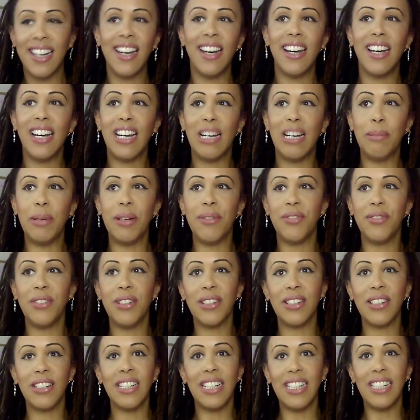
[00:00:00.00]
If
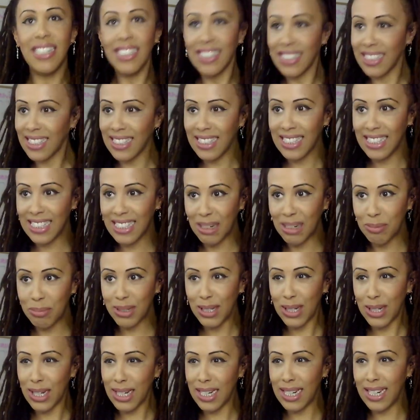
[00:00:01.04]
they're constantly
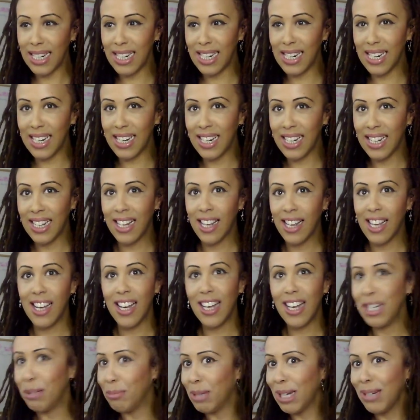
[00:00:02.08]
complaining,
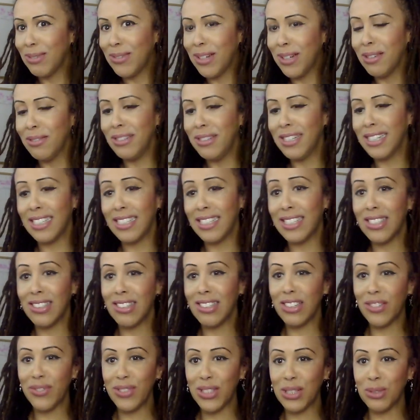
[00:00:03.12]
you might want to
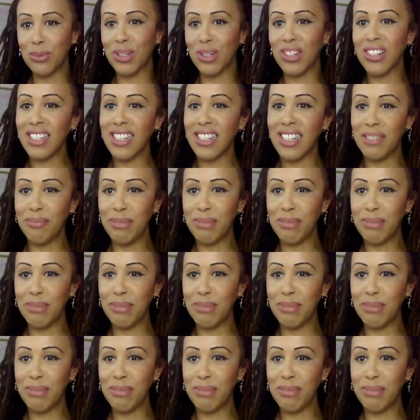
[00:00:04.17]
reconsider if it's worth it.